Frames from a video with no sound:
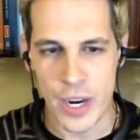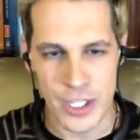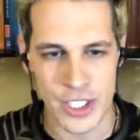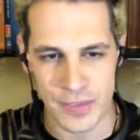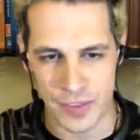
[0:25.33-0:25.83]
I
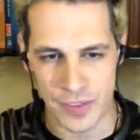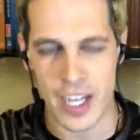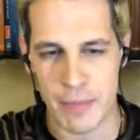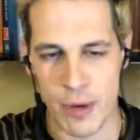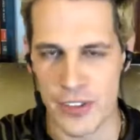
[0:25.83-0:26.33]
just
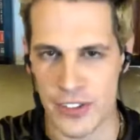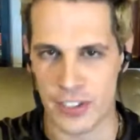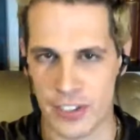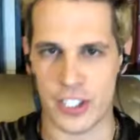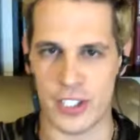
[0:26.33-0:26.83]
finally bothered
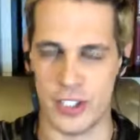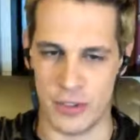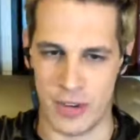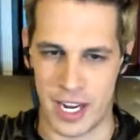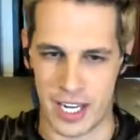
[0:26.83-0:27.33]
to look at
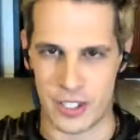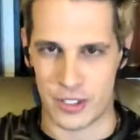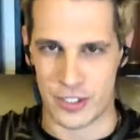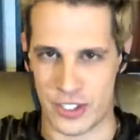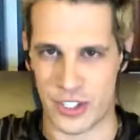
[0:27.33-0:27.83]
you, and
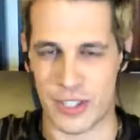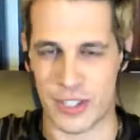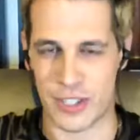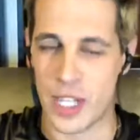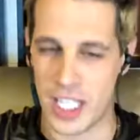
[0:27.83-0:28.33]
you're
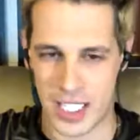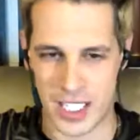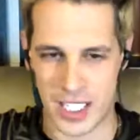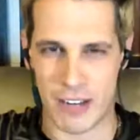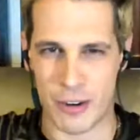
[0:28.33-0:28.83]

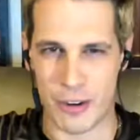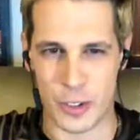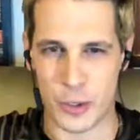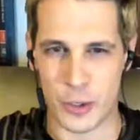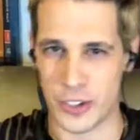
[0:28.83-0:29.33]
smoking on a
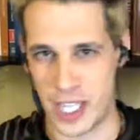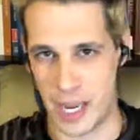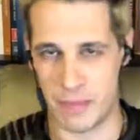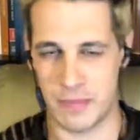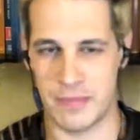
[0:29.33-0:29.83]

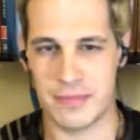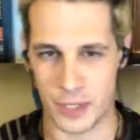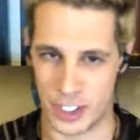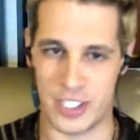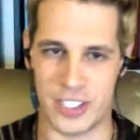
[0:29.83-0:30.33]
doorstep,
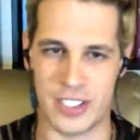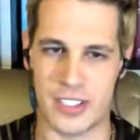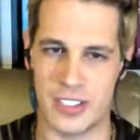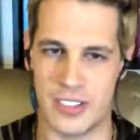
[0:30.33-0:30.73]
which is